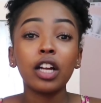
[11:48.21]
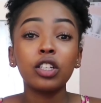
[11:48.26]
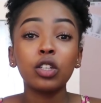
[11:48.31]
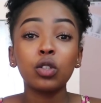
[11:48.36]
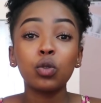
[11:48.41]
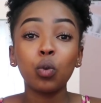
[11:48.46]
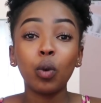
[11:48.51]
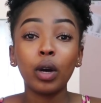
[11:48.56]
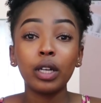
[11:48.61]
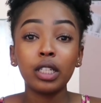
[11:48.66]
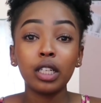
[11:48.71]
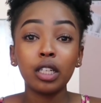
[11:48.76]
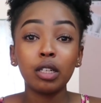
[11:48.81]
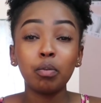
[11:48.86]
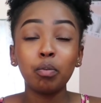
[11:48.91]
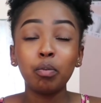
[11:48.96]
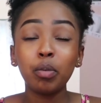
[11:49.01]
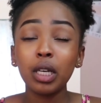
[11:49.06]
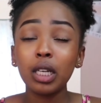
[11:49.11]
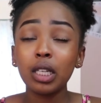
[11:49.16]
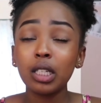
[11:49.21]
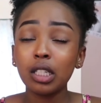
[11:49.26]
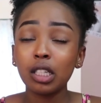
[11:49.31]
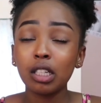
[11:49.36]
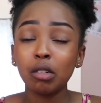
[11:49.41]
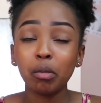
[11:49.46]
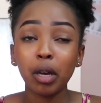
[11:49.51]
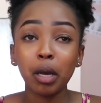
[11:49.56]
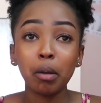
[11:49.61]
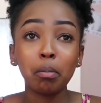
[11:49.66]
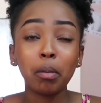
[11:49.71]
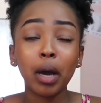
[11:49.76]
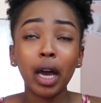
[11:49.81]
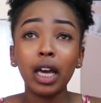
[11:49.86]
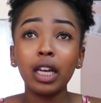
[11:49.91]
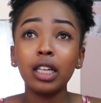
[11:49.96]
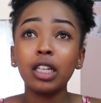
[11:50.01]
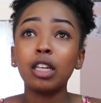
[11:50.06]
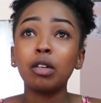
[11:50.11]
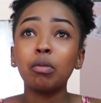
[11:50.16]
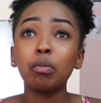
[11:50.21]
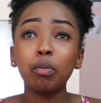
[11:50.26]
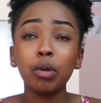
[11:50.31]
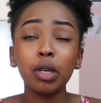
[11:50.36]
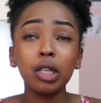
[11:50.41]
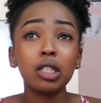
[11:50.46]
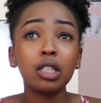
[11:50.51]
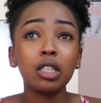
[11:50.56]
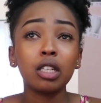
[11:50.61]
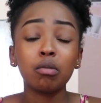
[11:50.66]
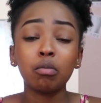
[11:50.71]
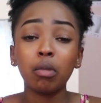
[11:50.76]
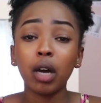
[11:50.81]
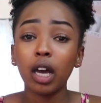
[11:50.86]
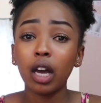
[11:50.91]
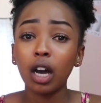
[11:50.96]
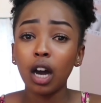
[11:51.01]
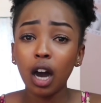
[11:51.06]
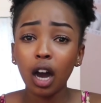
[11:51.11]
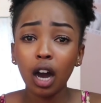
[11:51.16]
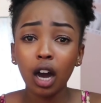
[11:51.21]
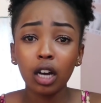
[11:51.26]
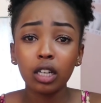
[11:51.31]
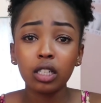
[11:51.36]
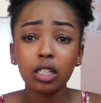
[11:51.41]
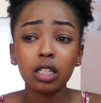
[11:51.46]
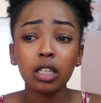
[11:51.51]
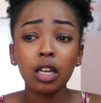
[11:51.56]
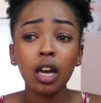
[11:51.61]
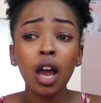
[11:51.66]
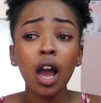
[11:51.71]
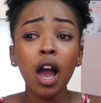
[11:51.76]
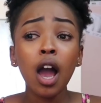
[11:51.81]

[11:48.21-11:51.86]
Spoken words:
I just wanted peace in my mind and peace in my heart.